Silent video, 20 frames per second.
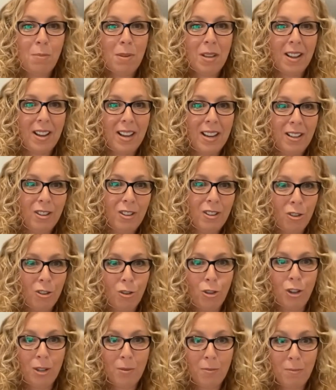behind
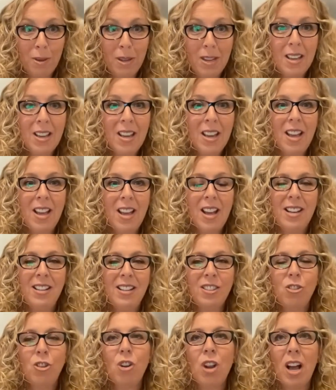lawyer B. And
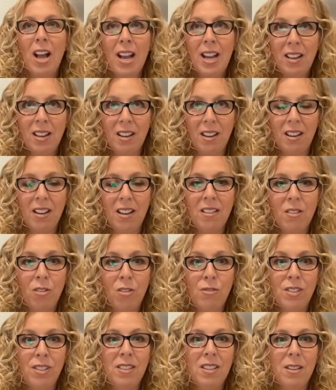it's not hiding,
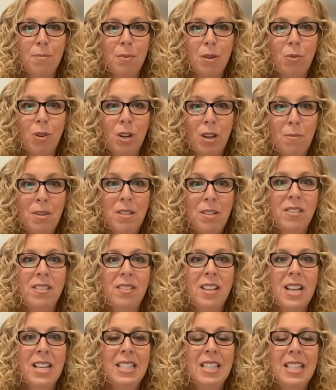obviously, but what I mean to
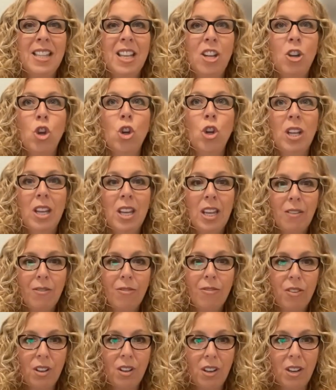say is that they're not
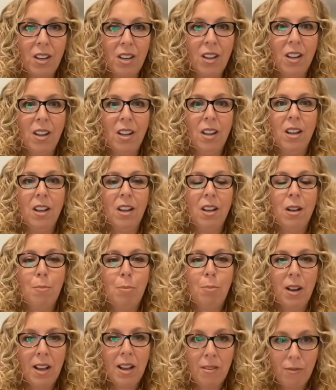given a
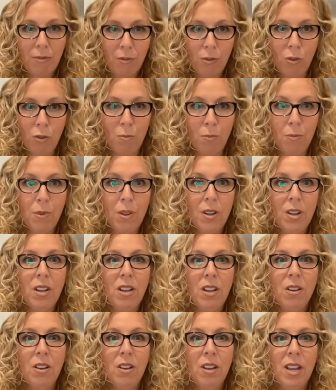platform
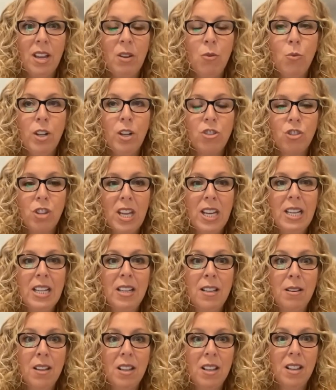in which
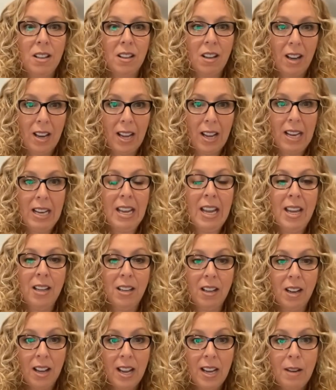client A
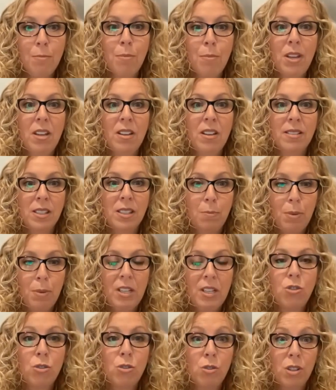and client B can
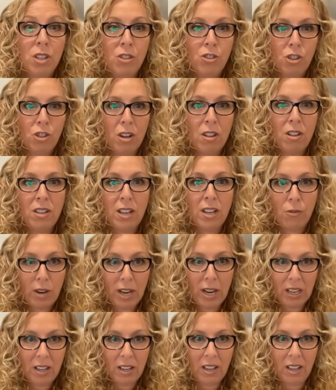speak to each other directly.